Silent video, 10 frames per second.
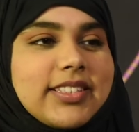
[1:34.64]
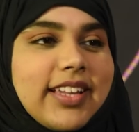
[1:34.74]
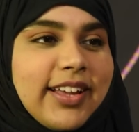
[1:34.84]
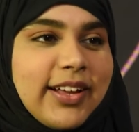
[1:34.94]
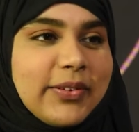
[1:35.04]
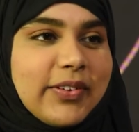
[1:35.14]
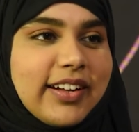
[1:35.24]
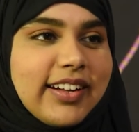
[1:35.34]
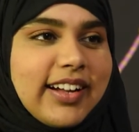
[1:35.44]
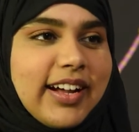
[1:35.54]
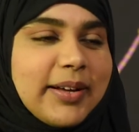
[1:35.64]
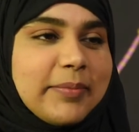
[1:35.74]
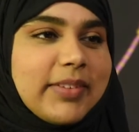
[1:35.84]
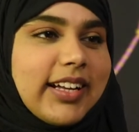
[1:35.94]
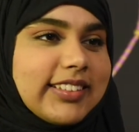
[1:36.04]
is Zahira,
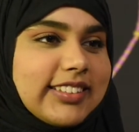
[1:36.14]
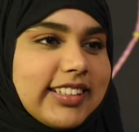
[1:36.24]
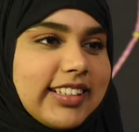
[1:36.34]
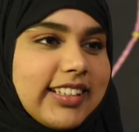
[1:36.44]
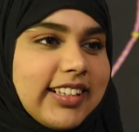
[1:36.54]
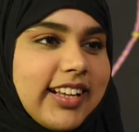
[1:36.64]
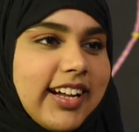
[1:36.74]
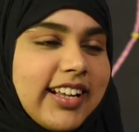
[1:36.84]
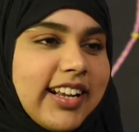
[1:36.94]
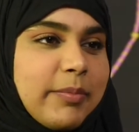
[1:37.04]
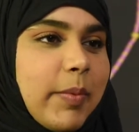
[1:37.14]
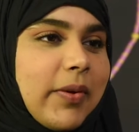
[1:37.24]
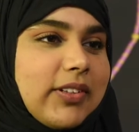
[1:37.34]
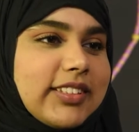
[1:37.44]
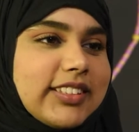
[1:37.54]
I'm 19 and I'm a
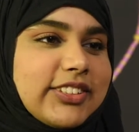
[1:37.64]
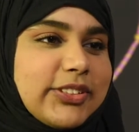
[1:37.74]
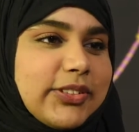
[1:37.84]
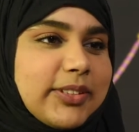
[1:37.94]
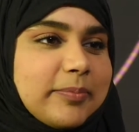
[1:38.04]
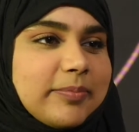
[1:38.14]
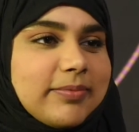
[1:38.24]
politics student.